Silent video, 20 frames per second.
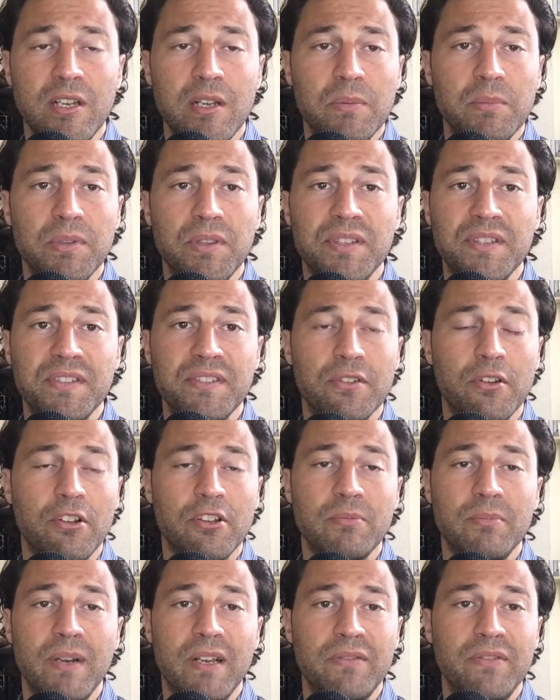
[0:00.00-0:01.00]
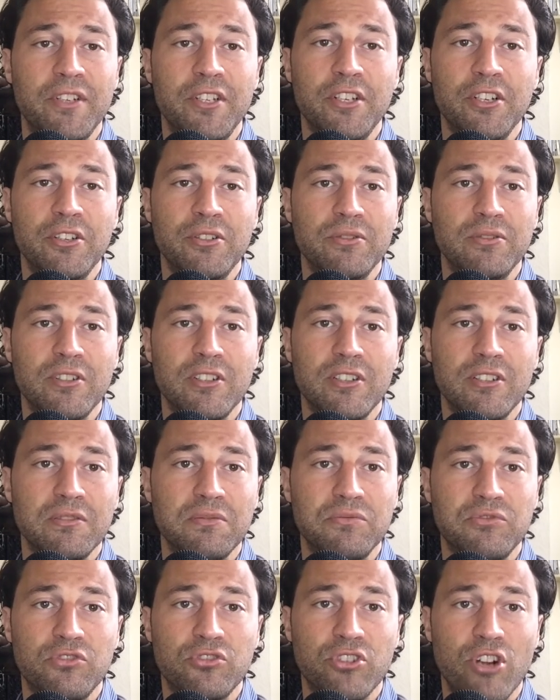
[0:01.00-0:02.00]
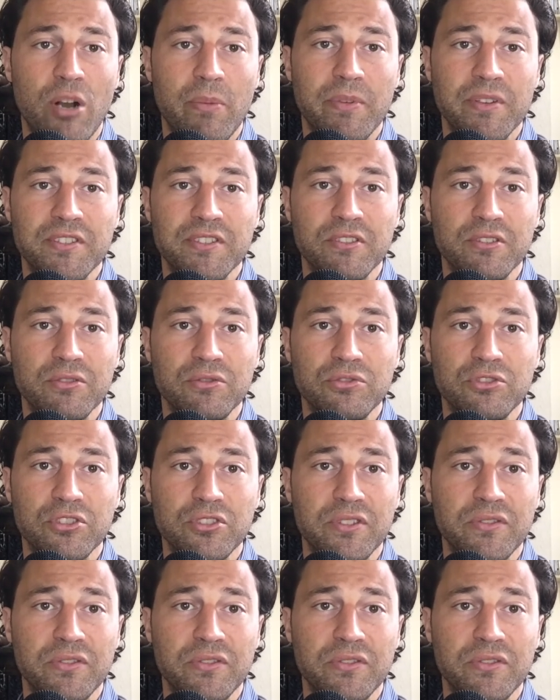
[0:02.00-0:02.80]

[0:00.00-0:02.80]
but this is all in my video, uh, Trauma as an Illusion.